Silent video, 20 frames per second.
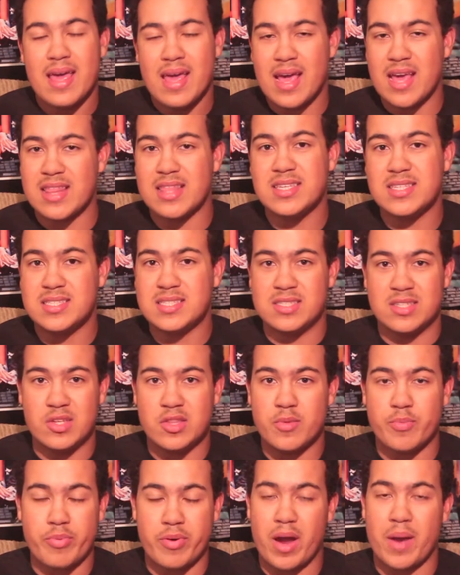And this is
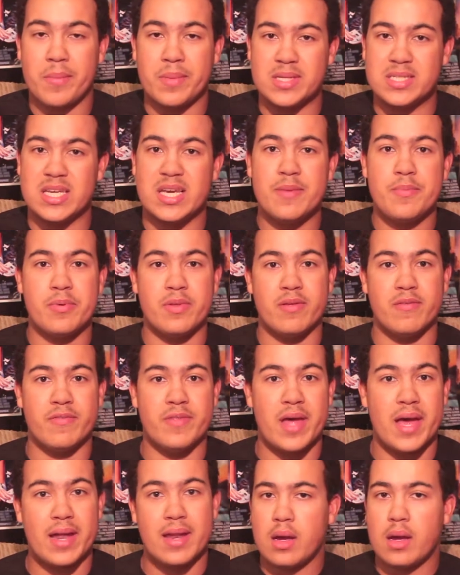another prime example of
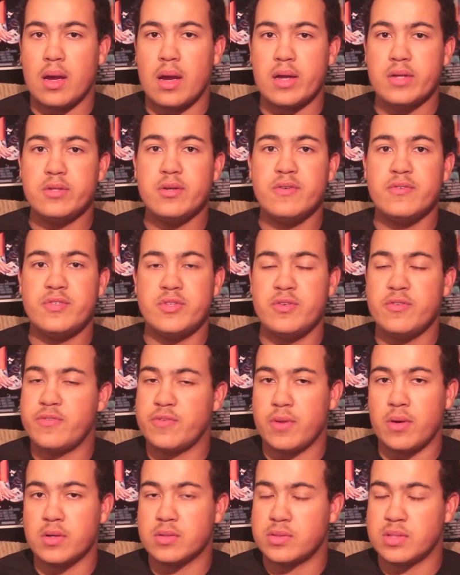that. I do have two
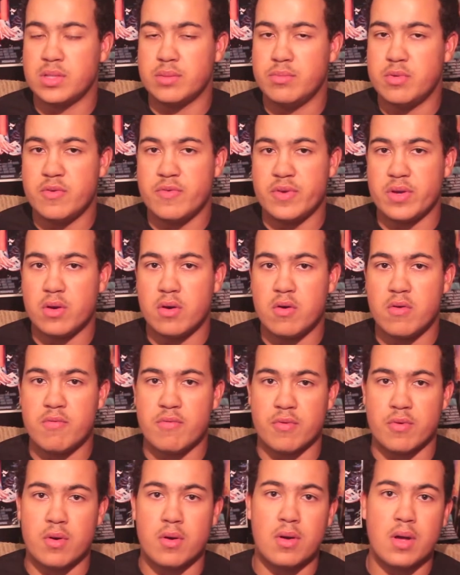flaws with the movie
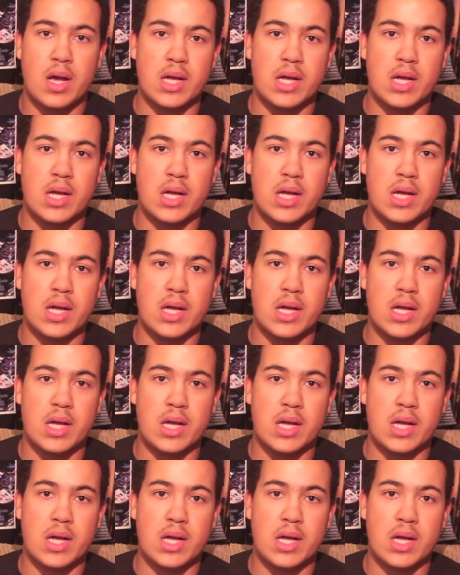overall.